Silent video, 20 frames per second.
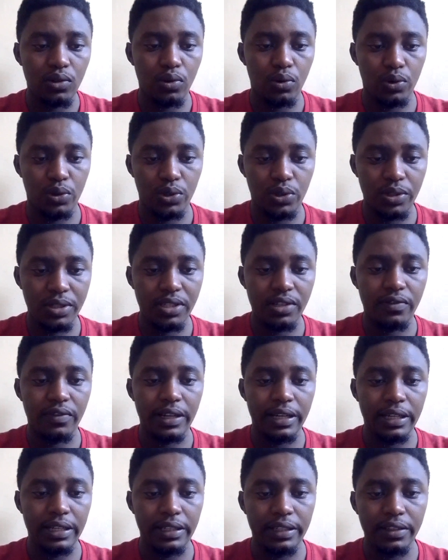or daughter of
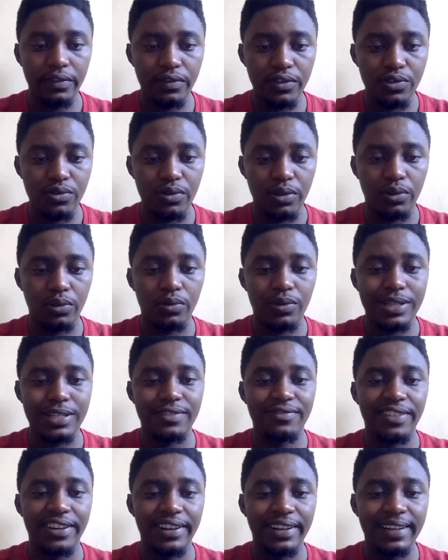an individual who
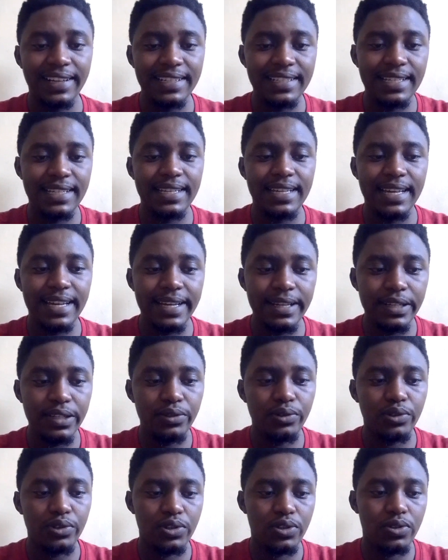has violated any
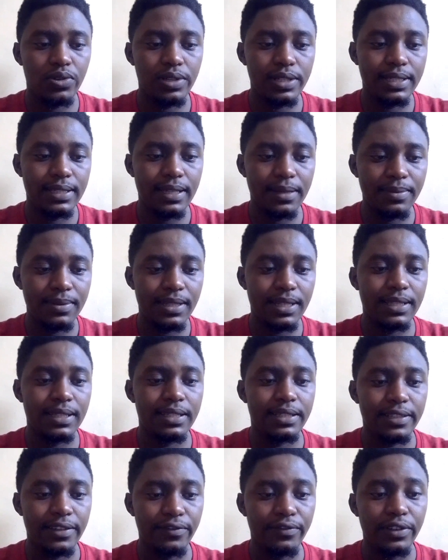controlled
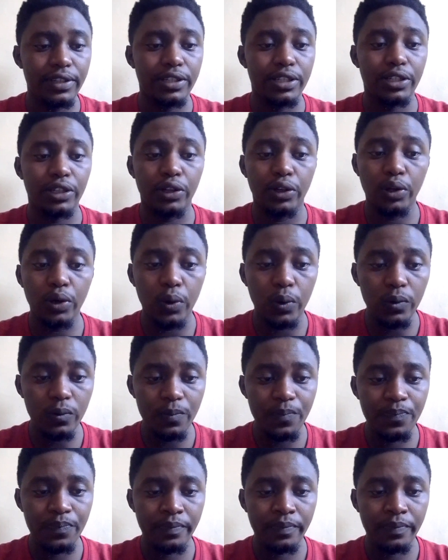substance trafficking law